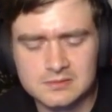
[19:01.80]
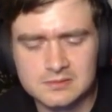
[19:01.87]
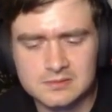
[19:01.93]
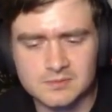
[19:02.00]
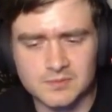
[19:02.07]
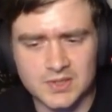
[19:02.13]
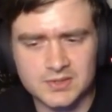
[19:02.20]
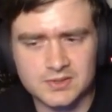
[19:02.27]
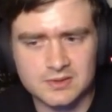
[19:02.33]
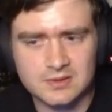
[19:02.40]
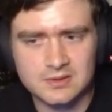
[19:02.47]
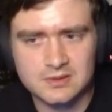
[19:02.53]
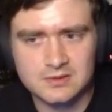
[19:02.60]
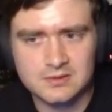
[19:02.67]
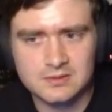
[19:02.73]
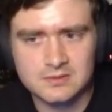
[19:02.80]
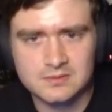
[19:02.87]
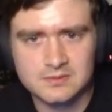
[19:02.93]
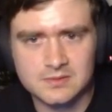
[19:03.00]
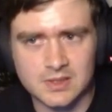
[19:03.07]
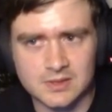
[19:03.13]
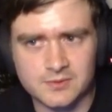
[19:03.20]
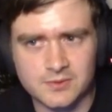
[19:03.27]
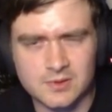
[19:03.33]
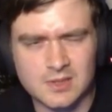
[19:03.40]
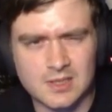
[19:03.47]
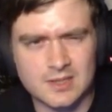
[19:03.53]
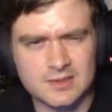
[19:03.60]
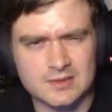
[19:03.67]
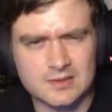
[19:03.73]
Master? Oh,
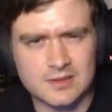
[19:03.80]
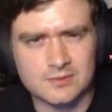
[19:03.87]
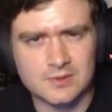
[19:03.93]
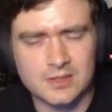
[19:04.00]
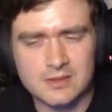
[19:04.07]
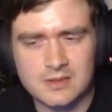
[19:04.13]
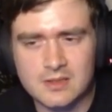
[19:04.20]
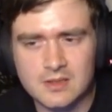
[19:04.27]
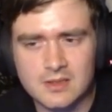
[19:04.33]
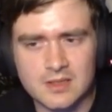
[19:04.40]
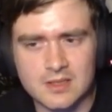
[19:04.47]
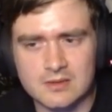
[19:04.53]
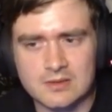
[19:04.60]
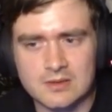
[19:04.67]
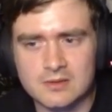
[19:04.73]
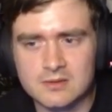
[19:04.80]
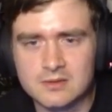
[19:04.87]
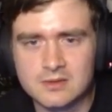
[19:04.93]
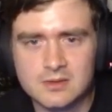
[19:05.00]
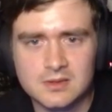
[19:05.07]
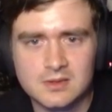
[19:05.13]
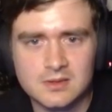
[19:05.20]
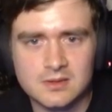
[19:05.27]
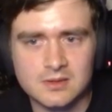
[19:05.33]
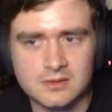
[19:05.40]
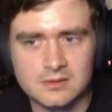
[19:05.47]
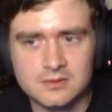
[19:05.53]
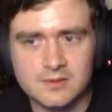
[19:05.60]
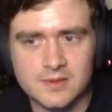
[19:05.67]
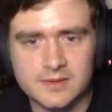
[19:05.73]
cards in hand, right? I don't know. Oh,
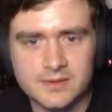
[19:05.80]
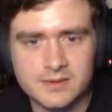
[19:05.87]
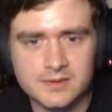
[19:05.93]
great.